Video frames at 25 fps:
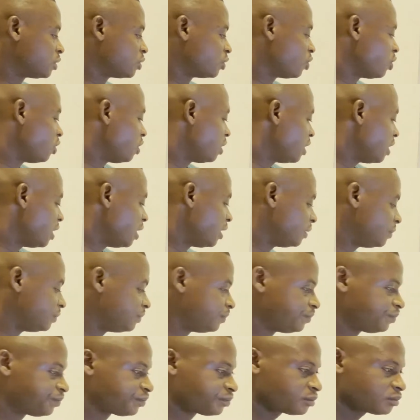you call the
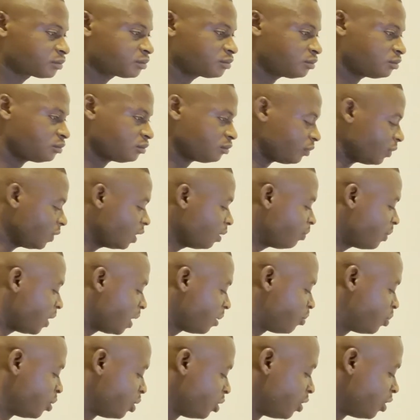
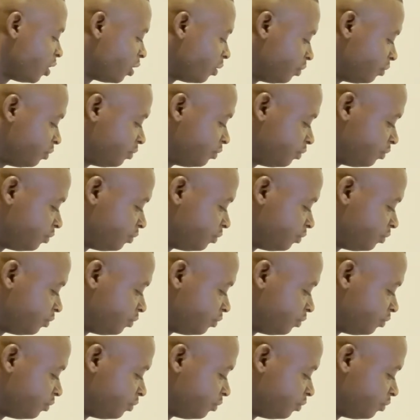puerperium.